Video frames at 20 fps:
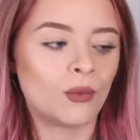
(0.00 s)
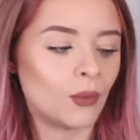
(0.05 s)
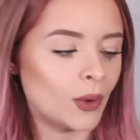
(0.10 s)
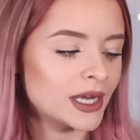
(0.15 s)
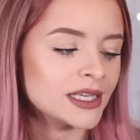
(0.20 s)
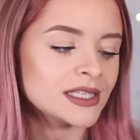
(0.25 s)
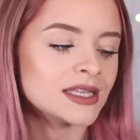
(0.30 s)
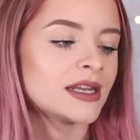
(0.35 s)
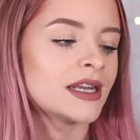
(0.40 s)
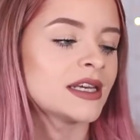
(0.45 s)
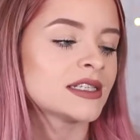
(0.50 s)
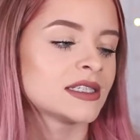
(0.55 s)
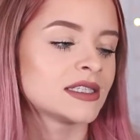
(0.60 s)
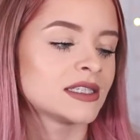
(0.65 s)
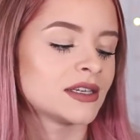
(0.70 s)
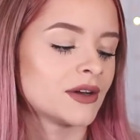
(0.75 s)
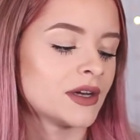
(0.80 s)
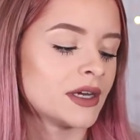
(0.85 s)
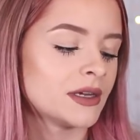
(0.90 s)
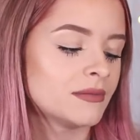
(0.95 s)
Why is that
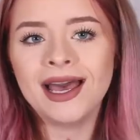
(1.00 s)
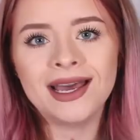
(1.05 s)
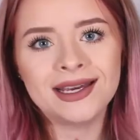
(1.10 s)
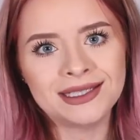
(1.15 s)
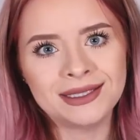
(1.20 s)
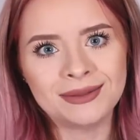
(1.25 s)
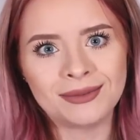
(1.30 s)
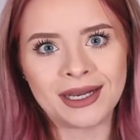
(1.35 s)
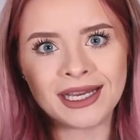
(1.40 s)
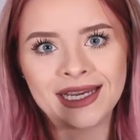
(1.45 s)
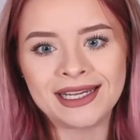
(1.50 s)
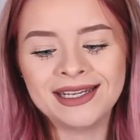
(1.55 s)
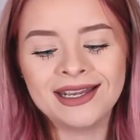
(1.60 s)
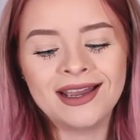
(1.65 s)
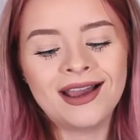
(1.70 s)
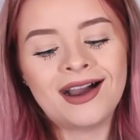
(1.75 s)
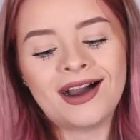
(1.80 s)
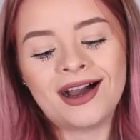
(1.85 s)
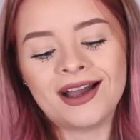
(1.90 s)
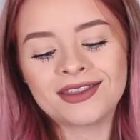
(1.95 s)
necessary? Anyway,
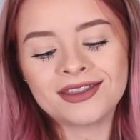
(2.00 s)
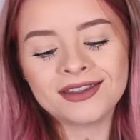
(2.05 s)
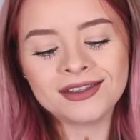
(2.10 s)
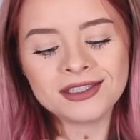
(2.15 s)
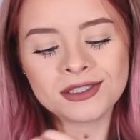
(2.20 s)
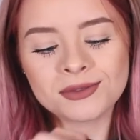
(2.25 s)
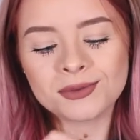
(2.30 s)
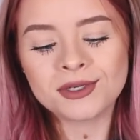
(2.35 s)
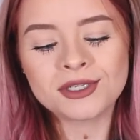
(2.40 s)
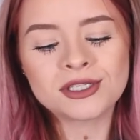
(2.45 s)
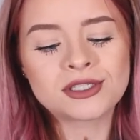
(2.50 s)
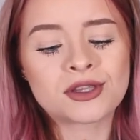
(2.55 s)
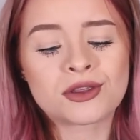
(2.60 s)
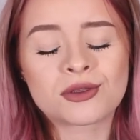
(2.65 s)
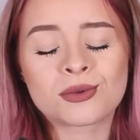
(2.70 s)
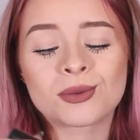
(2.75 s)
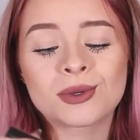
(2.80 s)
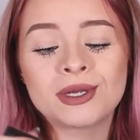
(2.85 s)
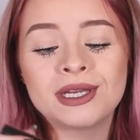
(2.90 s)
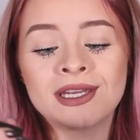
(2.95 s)
I think this one is
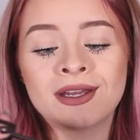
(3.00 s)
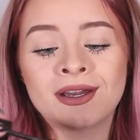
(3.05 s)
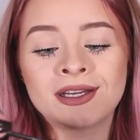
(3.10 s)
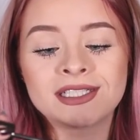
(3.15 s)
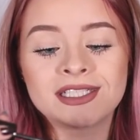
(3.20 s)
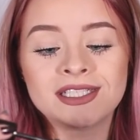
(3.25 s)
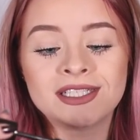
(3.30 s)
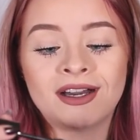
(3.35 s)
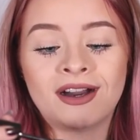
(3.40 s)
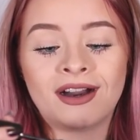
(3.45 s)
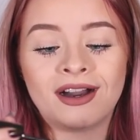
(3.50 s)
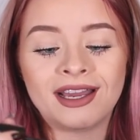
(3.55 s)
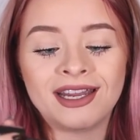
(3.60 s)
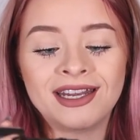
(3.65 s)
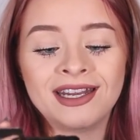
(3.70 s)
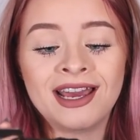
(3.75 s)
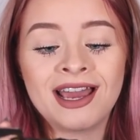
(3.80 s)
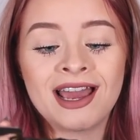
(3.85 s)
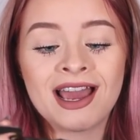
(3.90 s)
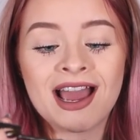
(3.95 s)

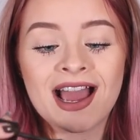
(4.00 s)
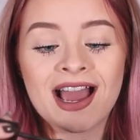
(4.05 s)
$3.99